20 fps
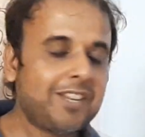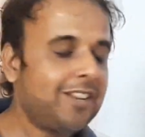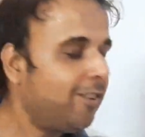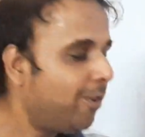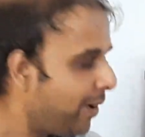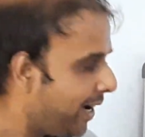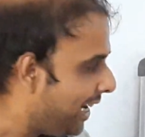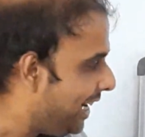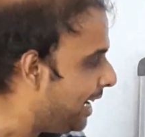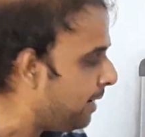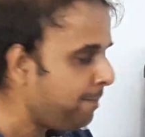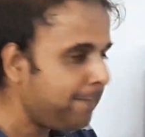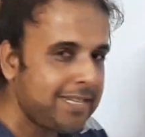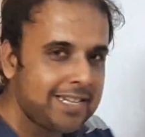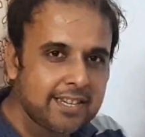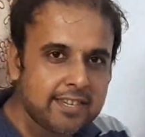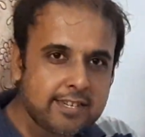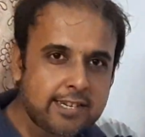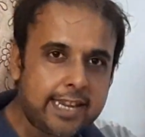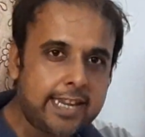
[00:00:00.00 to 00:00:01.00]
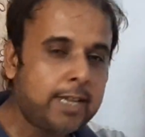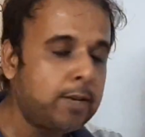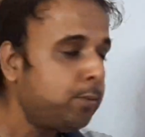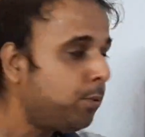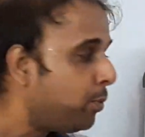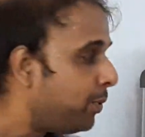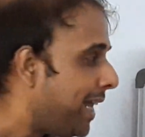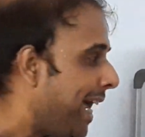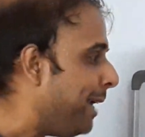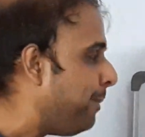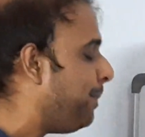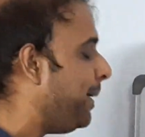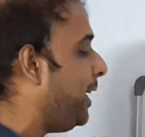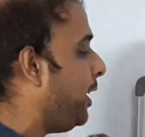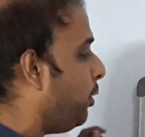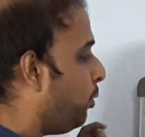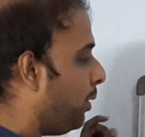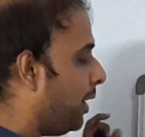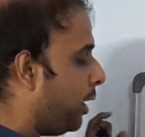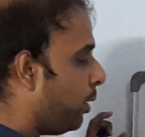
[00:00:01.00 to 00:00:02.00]
Okay, let me just take you to that
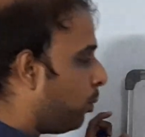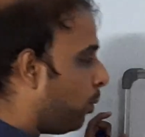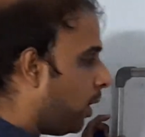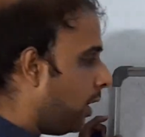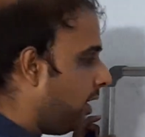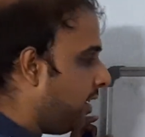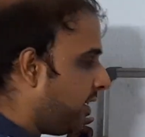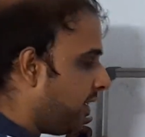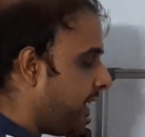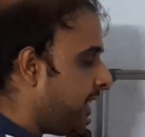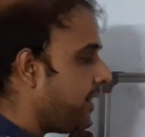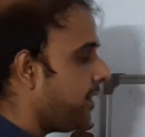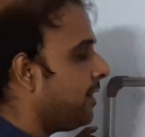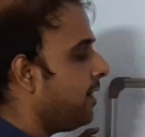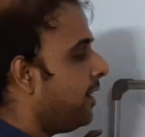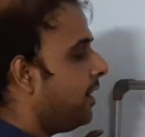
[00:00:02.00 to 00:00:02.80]
particular word, right?